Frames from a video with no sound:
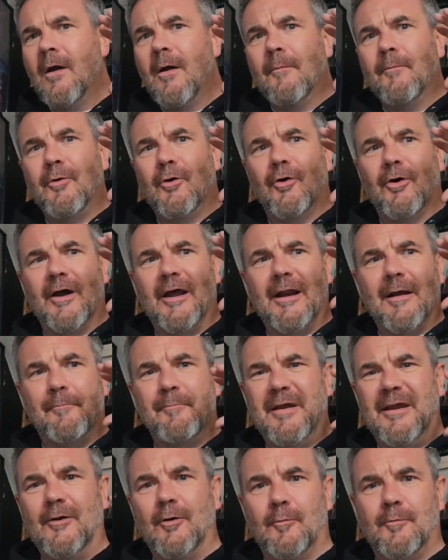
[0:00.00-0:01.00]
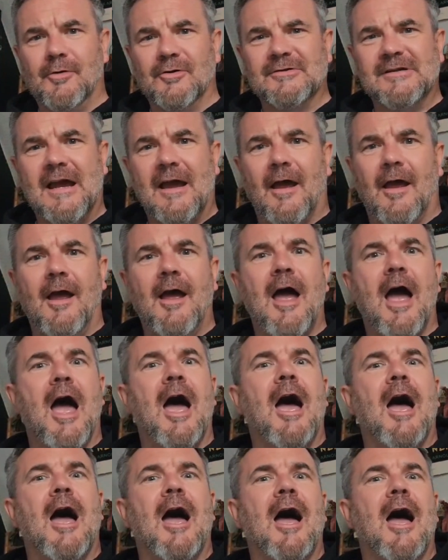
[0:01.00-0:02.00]
but it had peanut butter
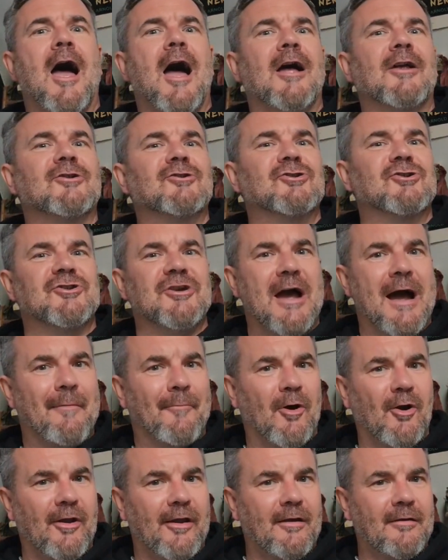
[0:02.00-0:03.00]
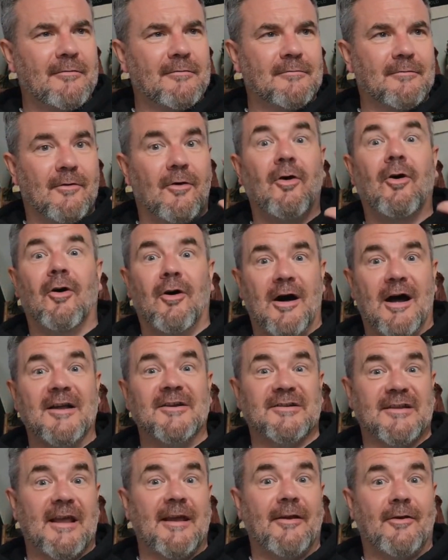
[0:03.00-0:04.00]
and jam on it, or
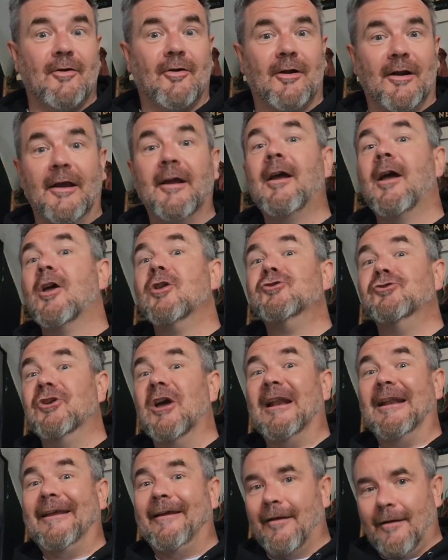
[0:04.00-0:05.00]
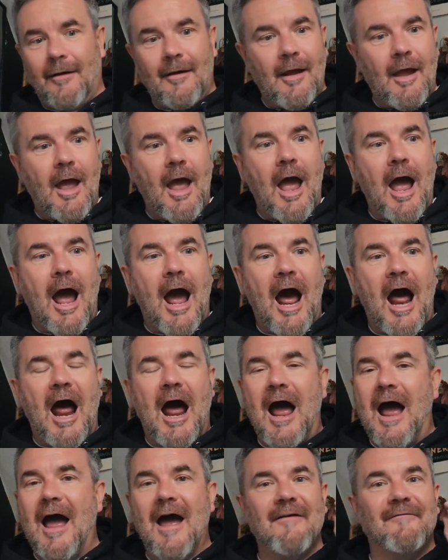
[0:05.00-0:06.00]
as they call it, jelly.
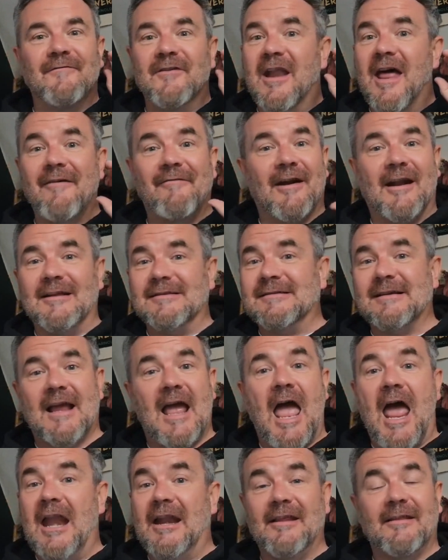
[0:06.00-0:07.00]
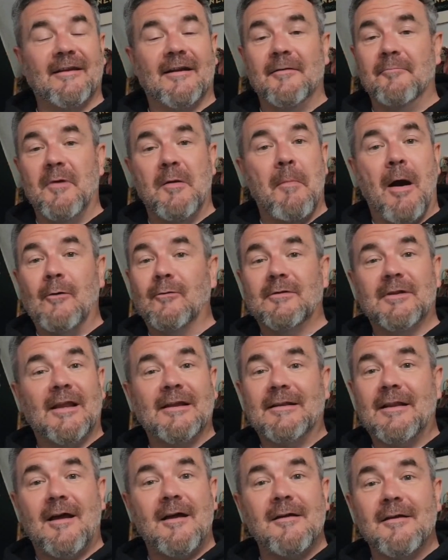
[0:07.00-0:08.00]
I've never had anything in my mouth
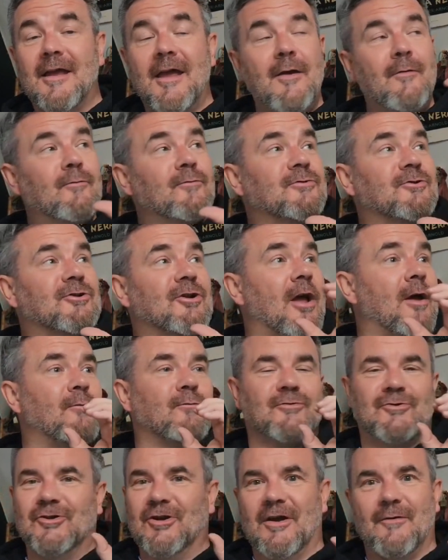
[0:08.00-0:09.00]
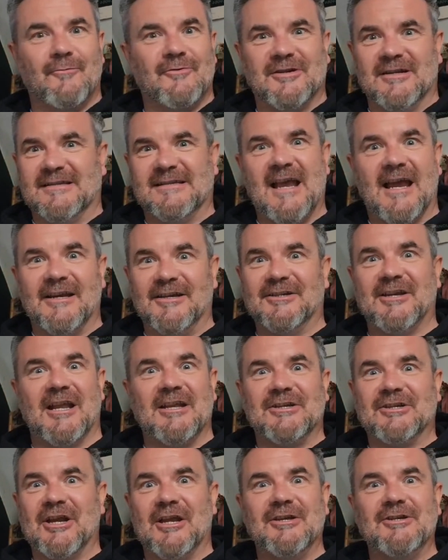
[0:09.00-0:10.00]
like that. It was a taste
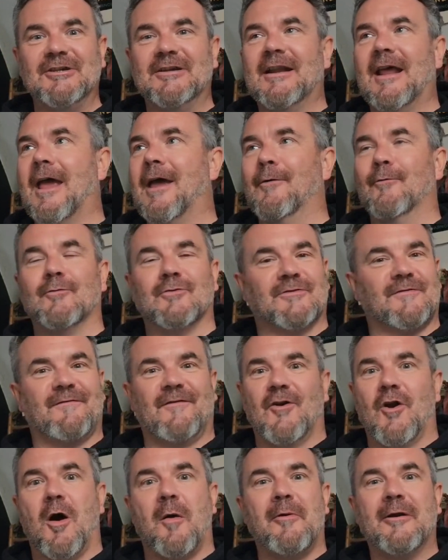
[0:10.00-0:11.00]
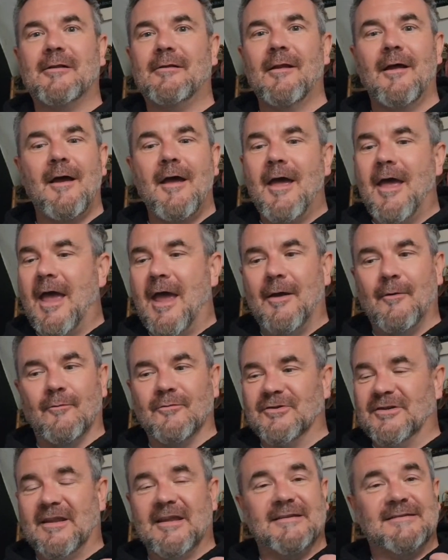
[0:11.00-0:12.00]
sensation. It was phenomenal. It
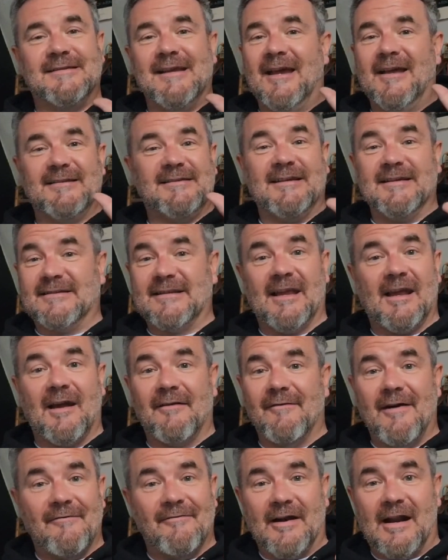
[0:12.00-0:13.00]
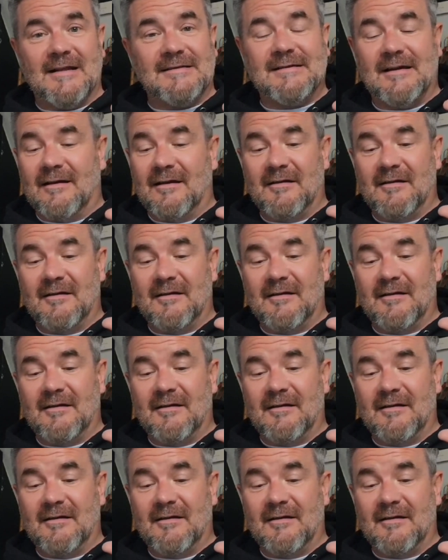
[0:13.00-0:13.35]
was the dirtiest thing I've ever had,